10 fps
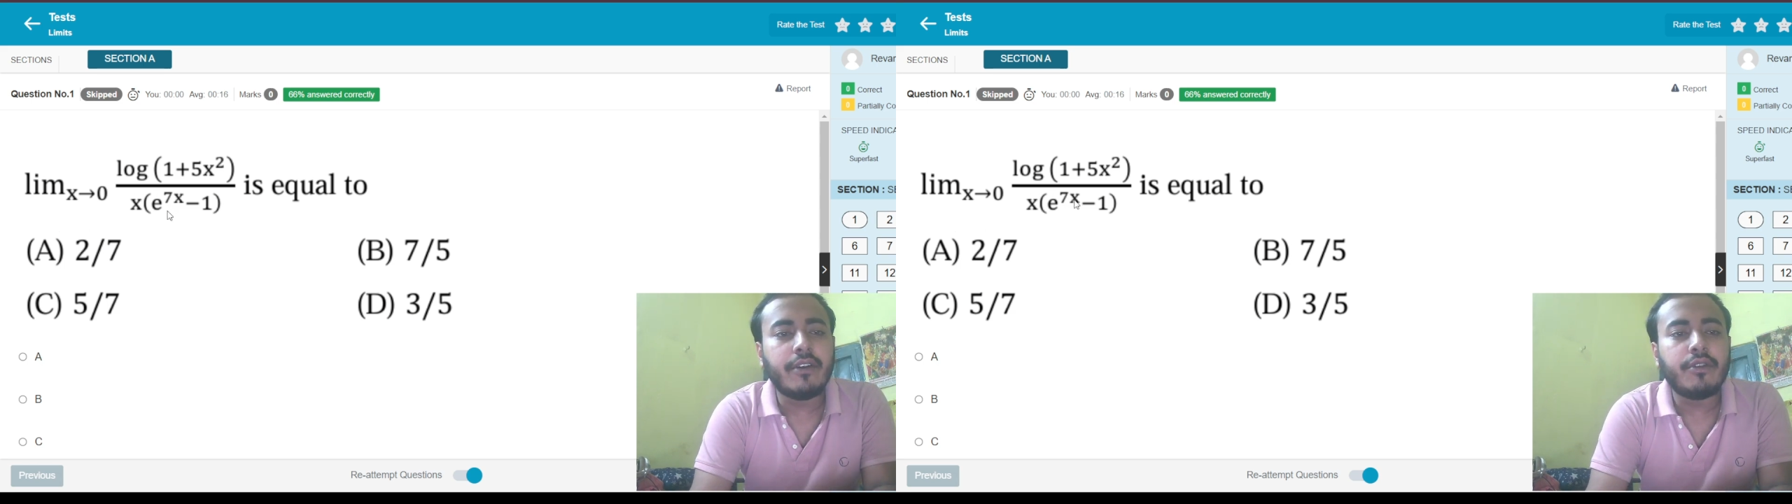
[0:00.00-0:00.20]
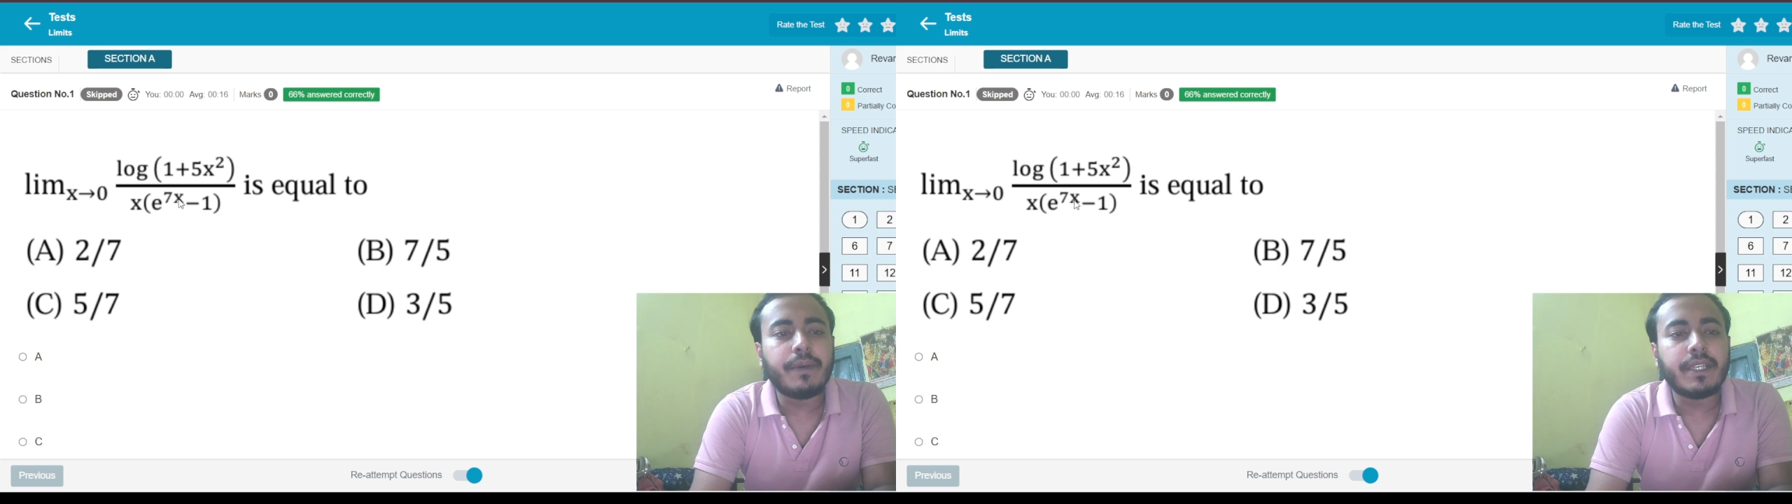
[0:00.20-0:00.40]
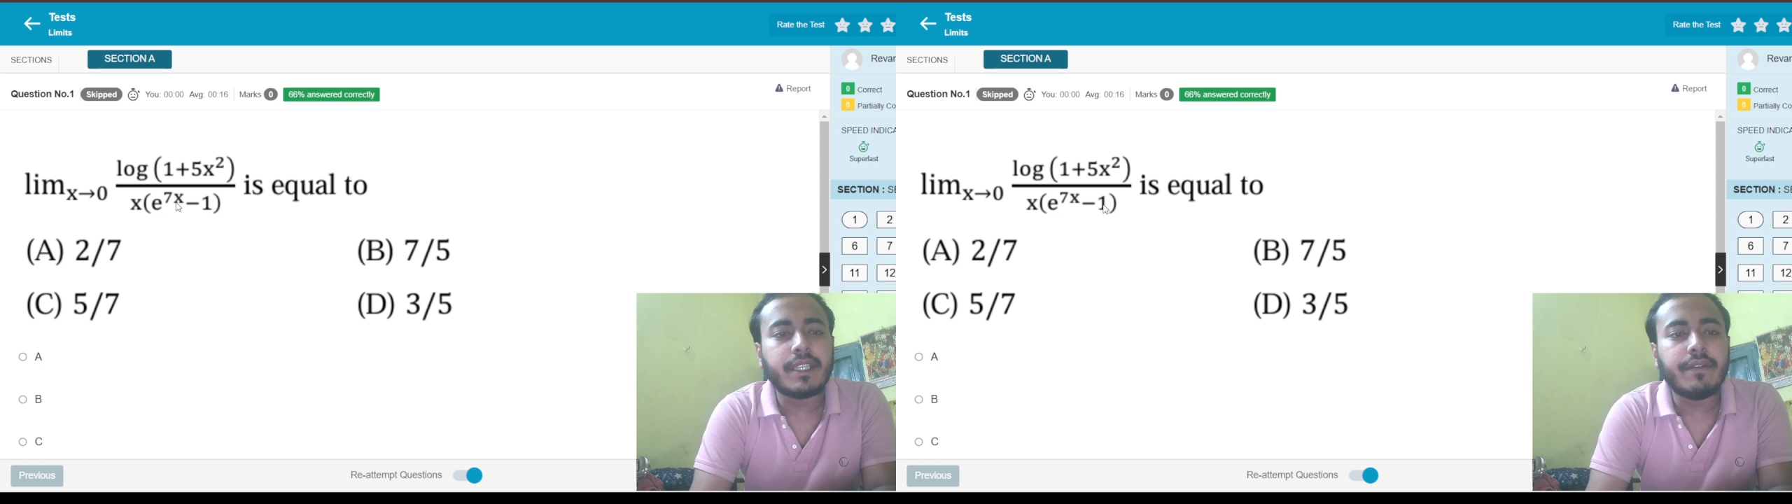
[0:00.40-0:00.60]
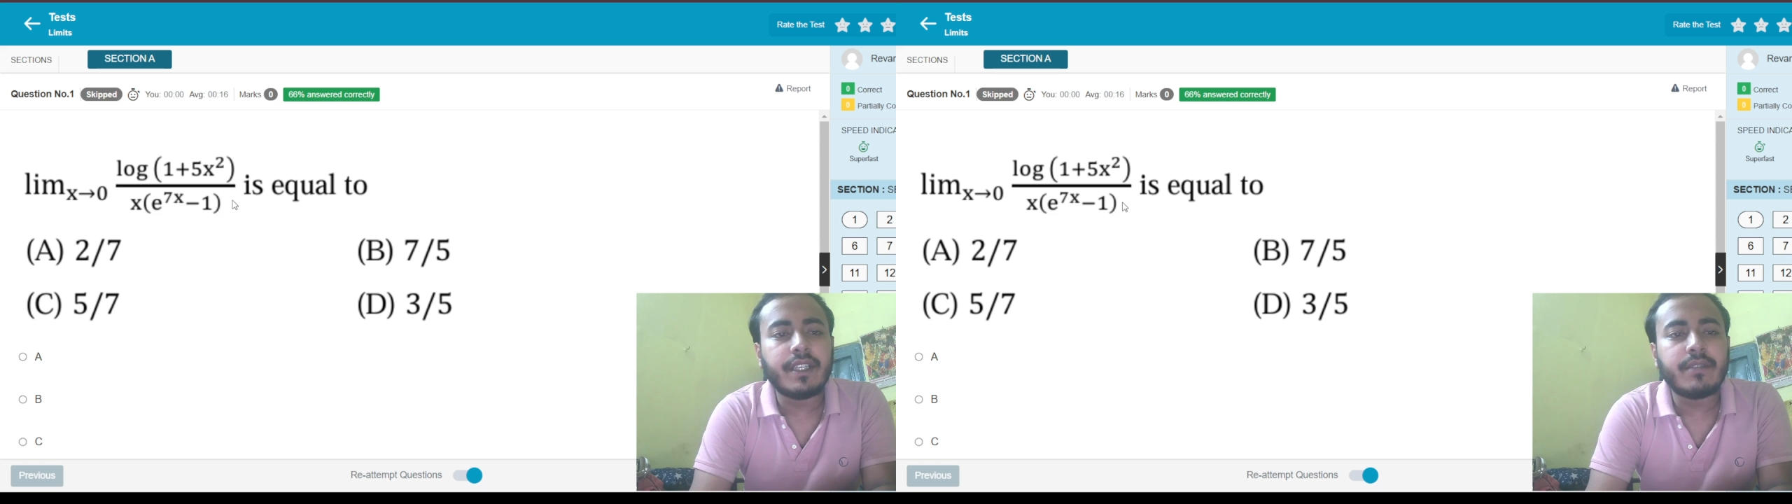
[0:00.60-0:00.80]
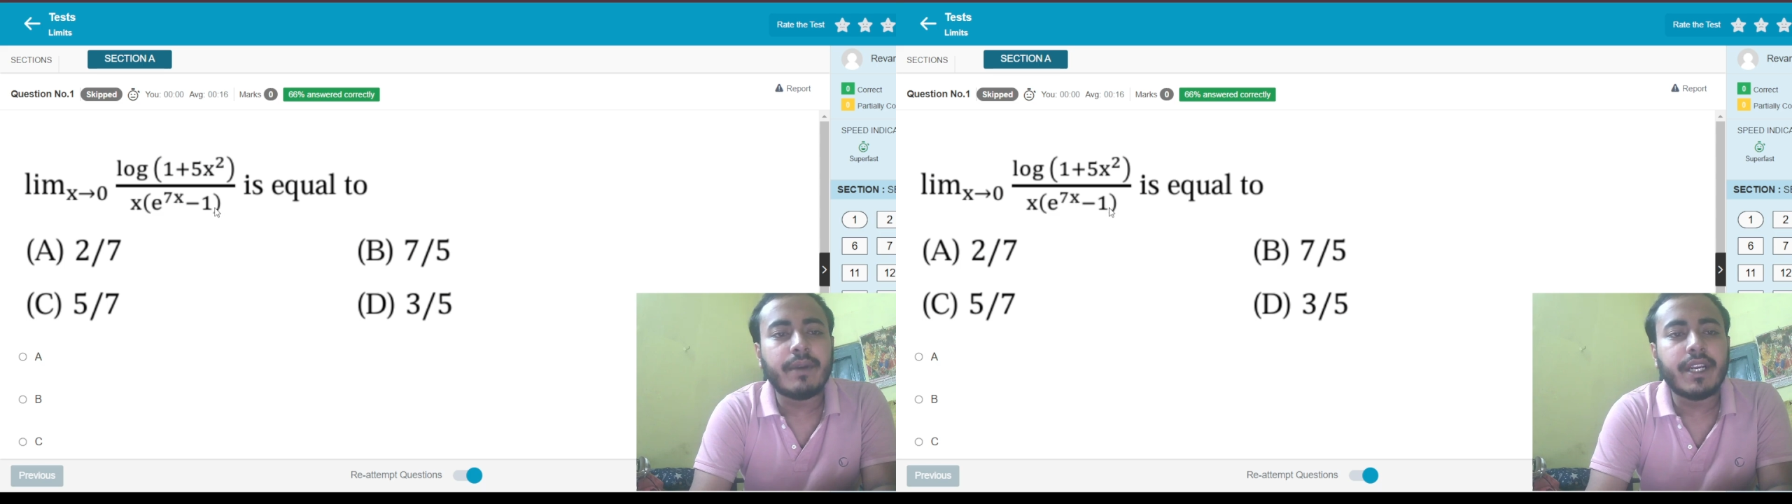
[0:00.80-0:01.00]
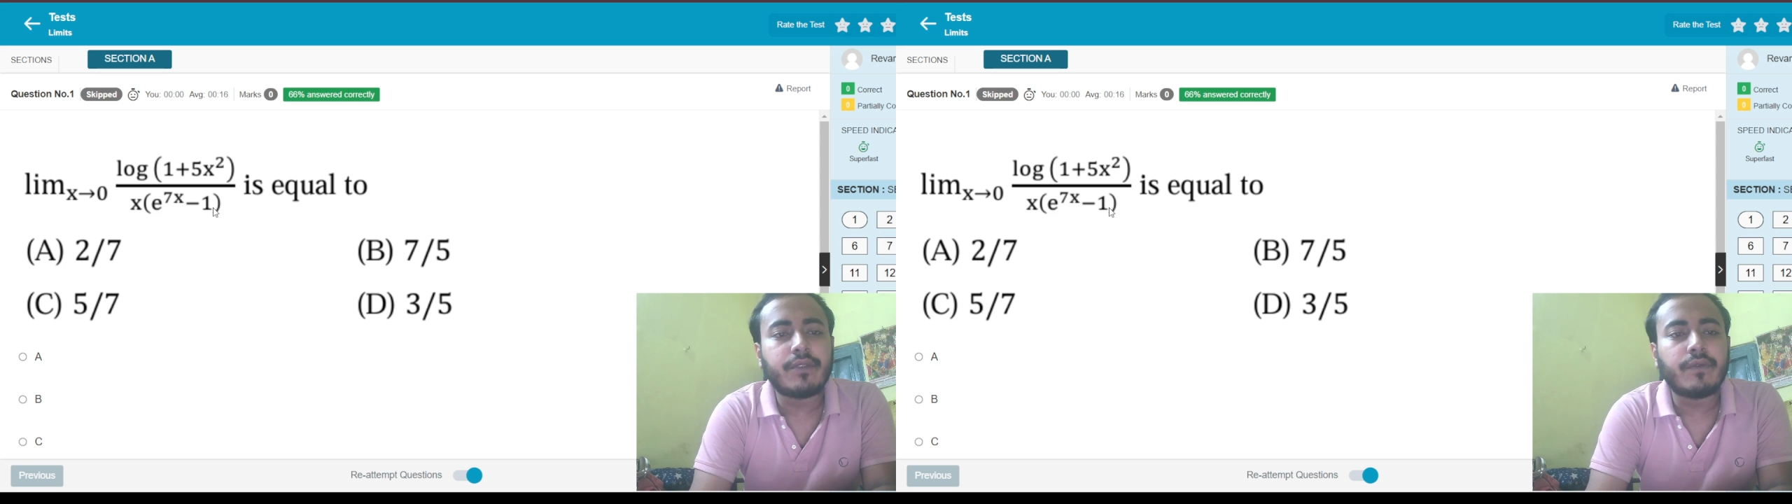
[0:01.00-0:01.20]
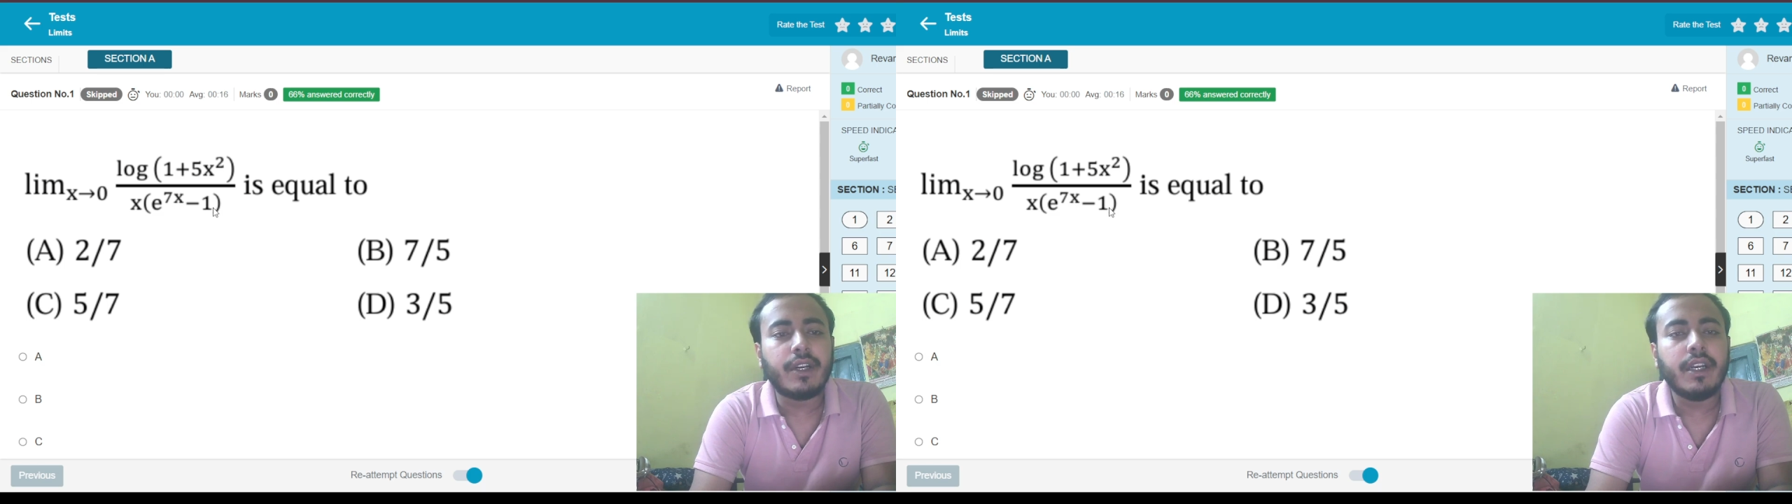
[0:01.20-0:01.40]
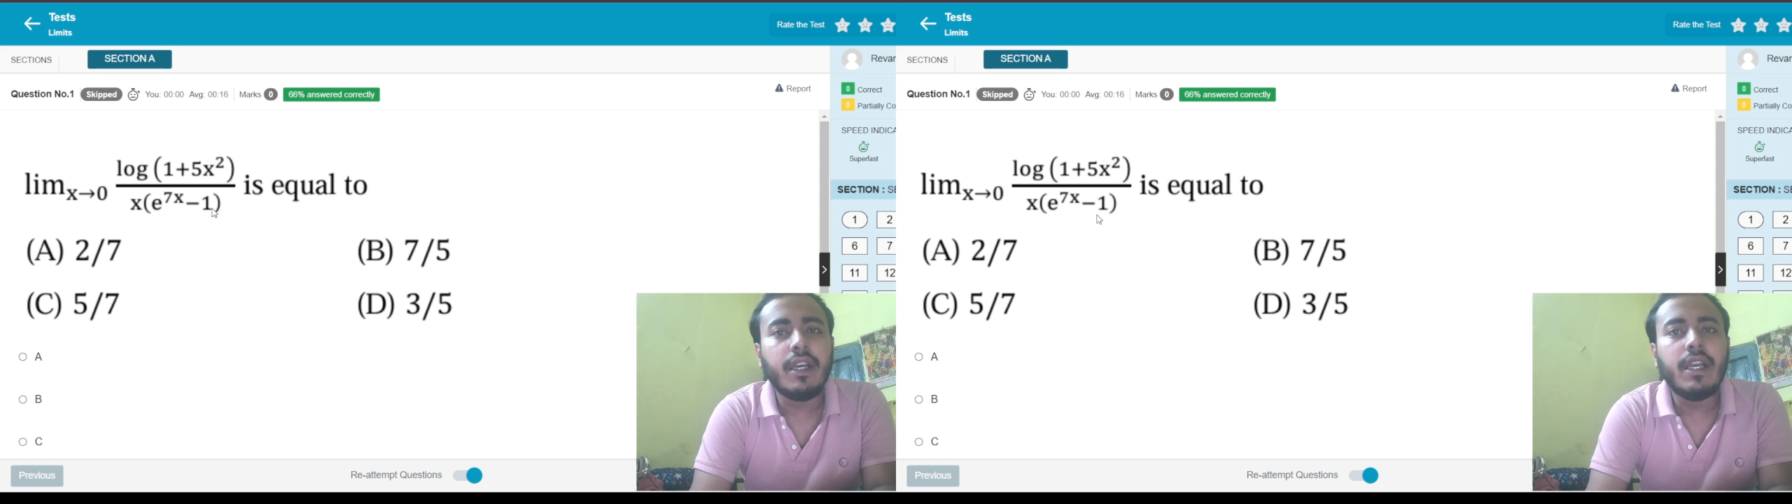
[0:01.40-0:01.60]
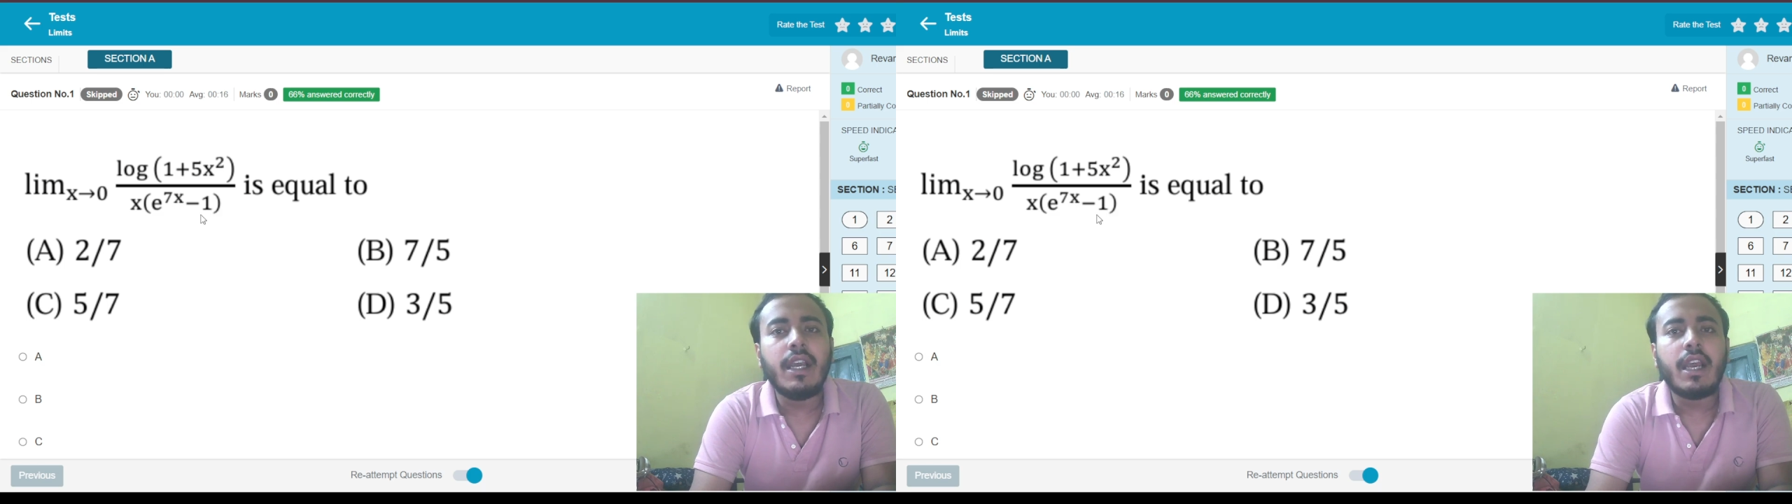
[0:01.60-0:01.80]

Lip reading: e to the power 7x minus 1